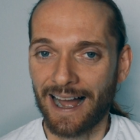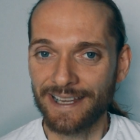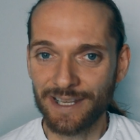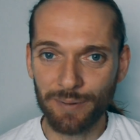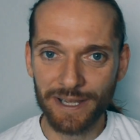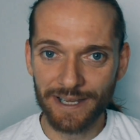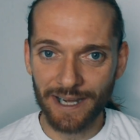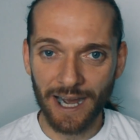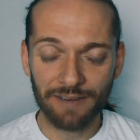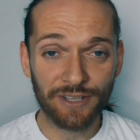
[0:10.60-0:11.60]
eBay are
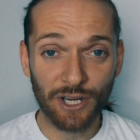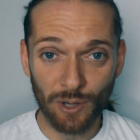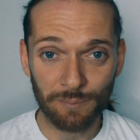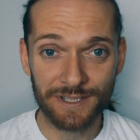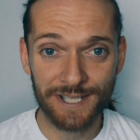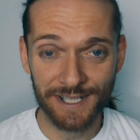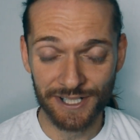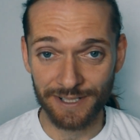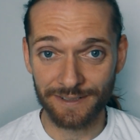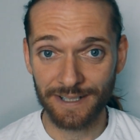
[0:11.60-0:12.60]
having a
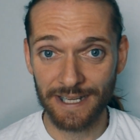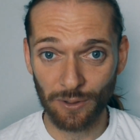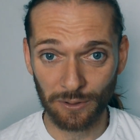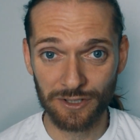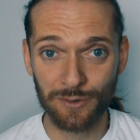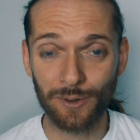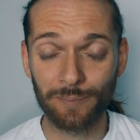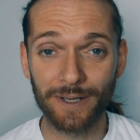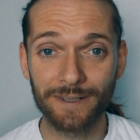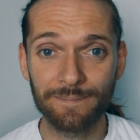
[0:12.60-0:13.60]
competition in
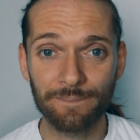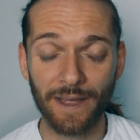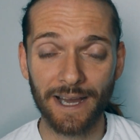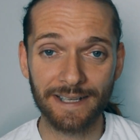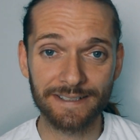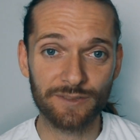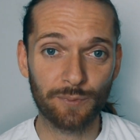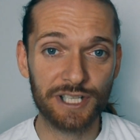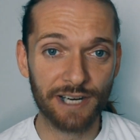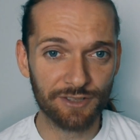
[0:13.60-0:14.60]
October, and
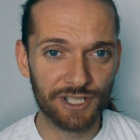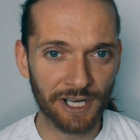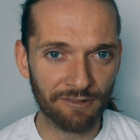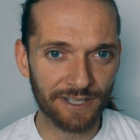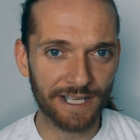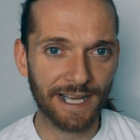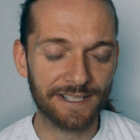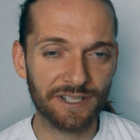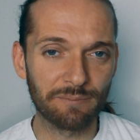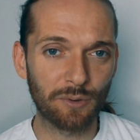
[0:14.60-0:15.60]
whichever charity
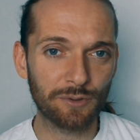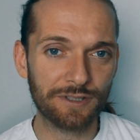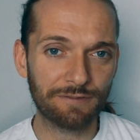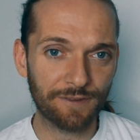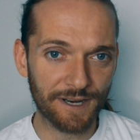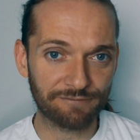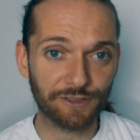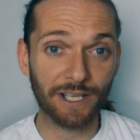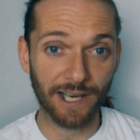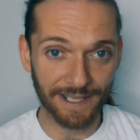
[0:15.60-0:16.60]
gets the most
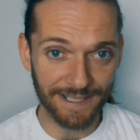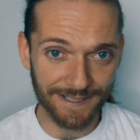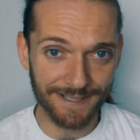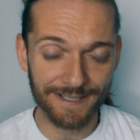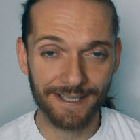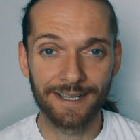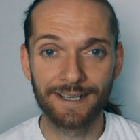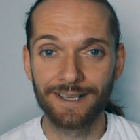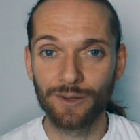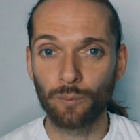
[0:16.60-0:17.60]
favourite likes
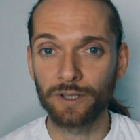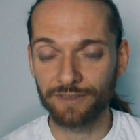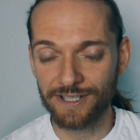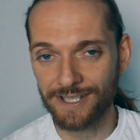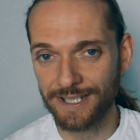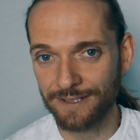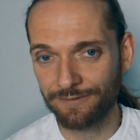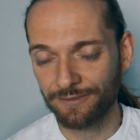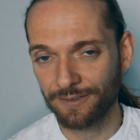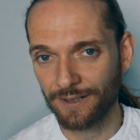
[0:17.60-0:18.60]
will
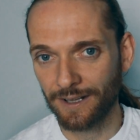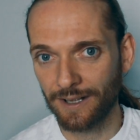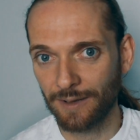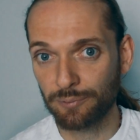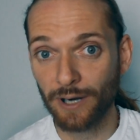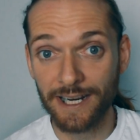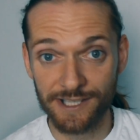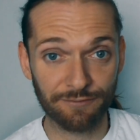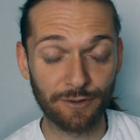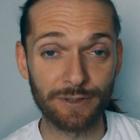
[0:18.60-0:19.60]
receive a prize
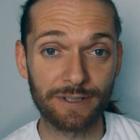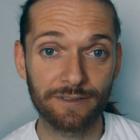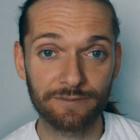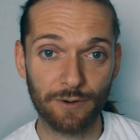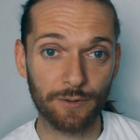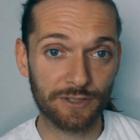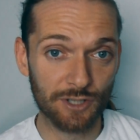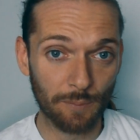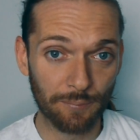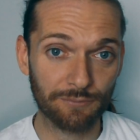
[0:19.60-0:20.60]
fund for the
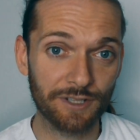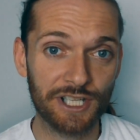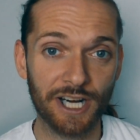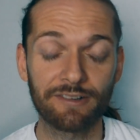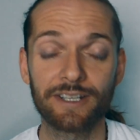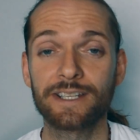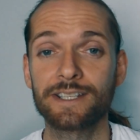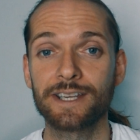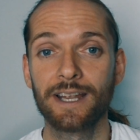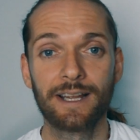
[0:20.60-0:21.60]
top three
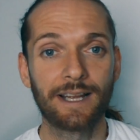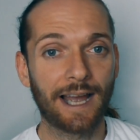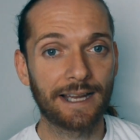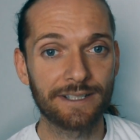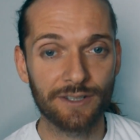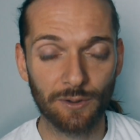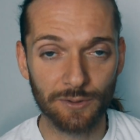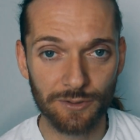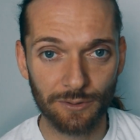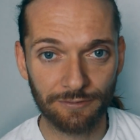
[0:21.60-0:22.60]
charities and
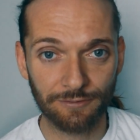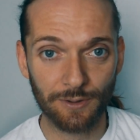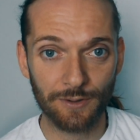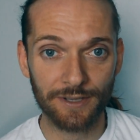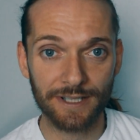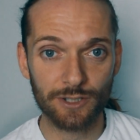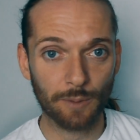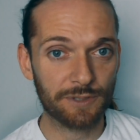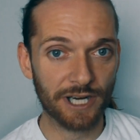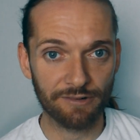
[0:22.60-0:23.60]
also for the
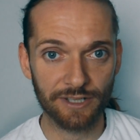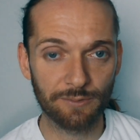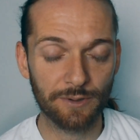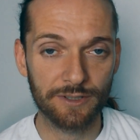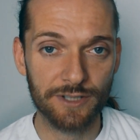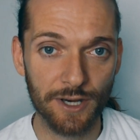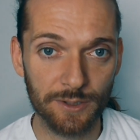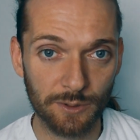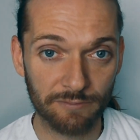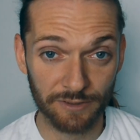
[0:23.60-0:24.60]
top charity with a
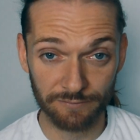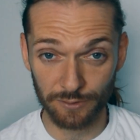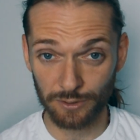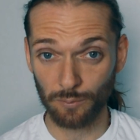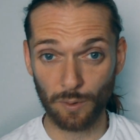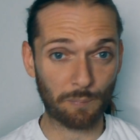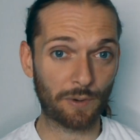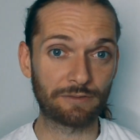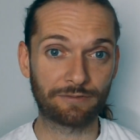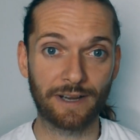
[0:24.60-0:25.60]
turnover of under one
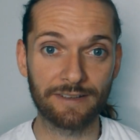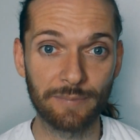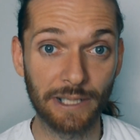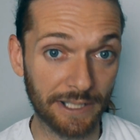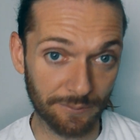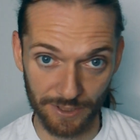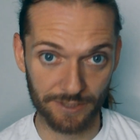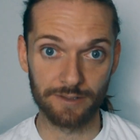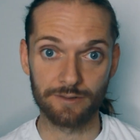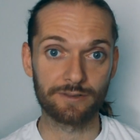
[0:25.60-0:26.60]
point five million,
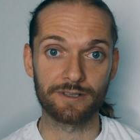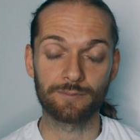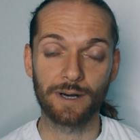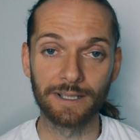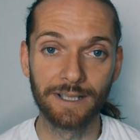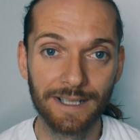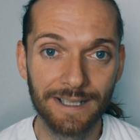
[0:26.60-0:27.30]
which is us as well.